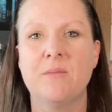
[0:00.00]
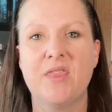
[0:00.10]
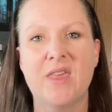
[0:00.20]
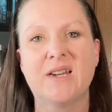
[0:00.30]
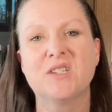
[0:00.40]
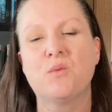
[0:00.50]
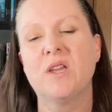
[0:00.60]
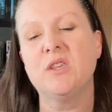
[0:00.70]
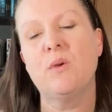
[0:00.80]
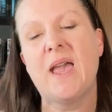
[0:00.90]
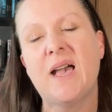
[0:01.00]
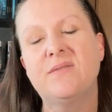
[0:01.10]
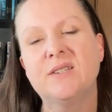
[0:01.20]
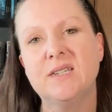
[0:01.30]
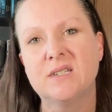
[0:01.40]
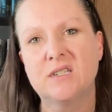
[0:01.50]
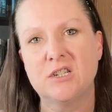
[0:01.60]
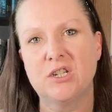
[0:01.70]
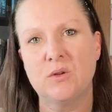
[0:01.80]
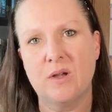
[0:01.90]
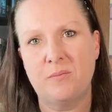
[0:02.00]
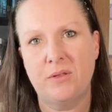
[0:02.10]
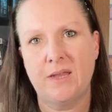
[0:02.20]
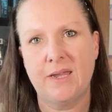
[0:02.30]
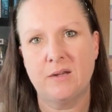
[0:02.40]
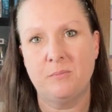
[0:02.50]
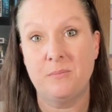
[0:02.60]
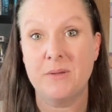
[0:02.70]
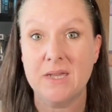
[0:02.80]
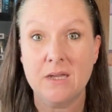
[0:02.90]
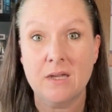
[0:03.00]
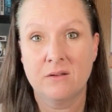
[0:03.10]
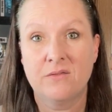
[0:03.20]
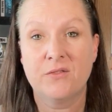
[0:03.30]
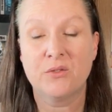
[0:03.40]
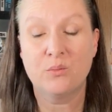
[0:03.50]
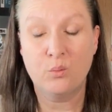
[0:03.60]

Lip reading: and that is why you have to institute a plan B for